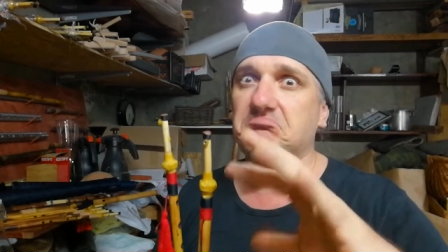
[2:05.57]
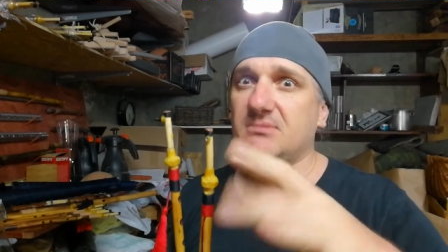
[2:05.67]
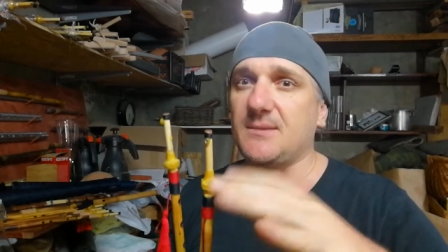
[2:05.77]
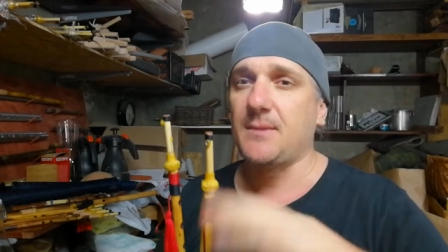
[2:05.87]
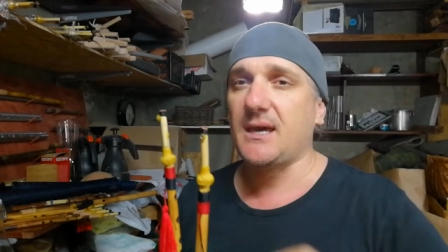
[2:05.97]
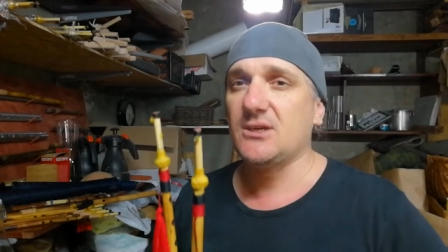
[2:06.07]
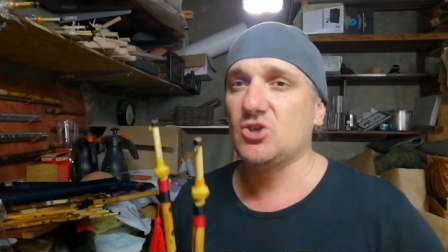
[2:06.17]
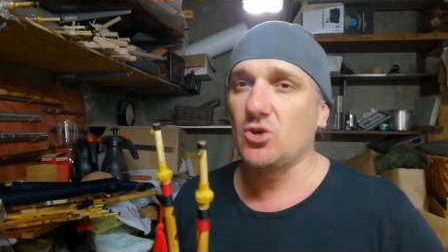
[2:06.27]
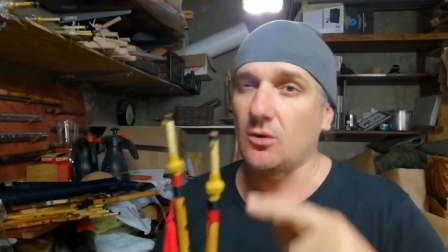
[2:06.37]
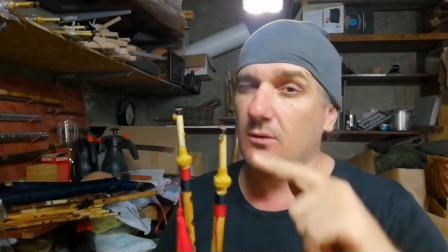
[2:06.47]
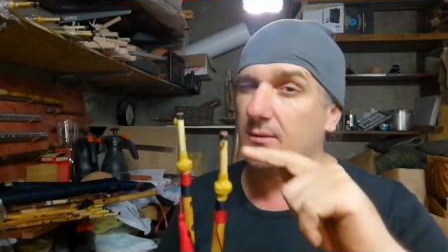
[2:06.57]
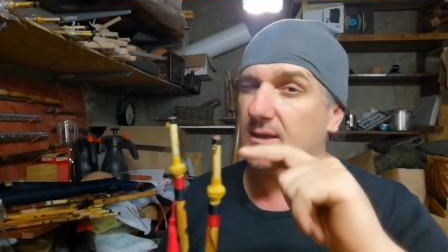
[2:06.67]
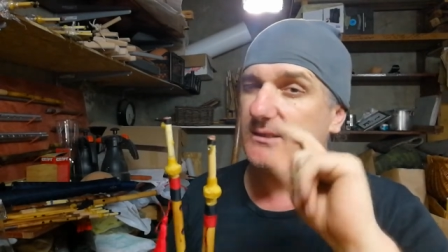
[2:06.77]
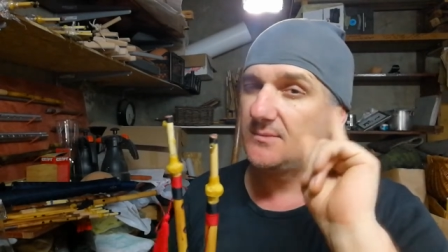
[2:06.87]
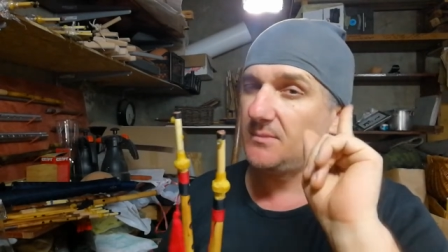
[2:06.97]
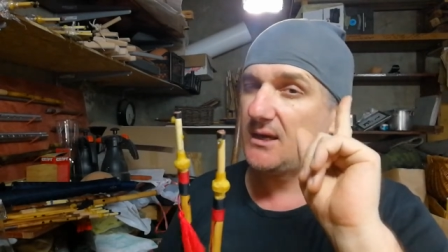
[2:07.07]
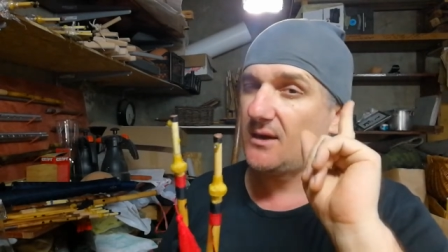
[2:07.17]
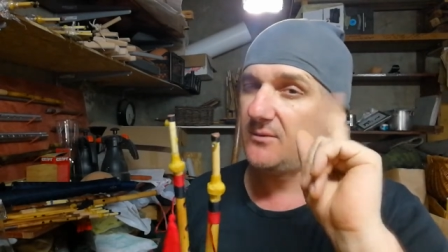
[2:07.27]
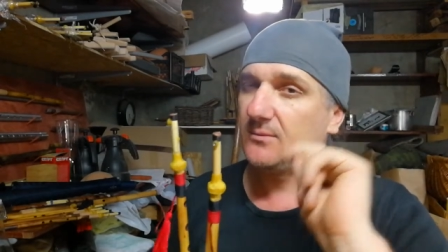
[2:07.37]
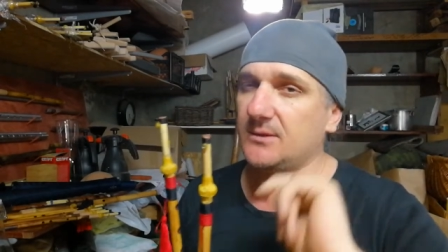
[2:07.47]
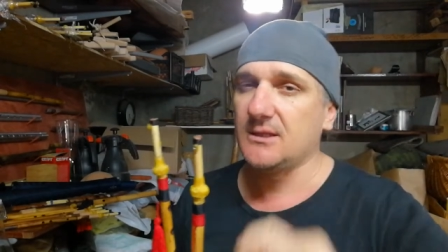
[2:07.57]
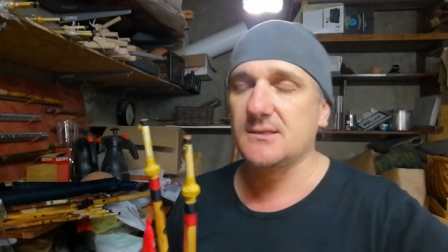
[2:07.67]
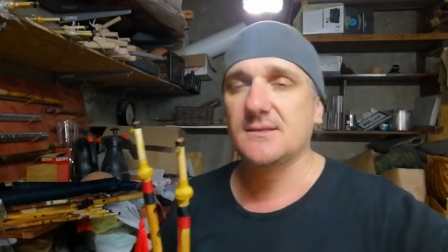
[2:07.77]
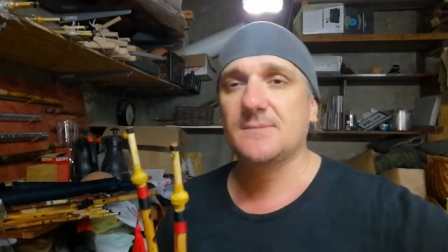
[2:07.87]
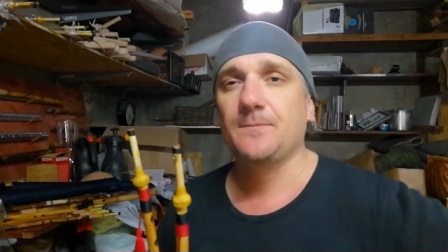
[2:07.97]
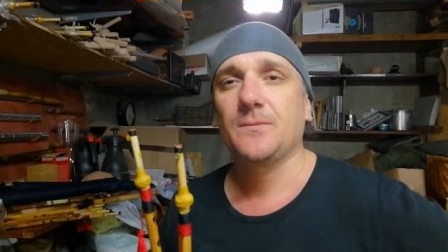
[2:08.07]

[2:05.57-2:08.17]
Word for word: damage your reeds, be careful with this.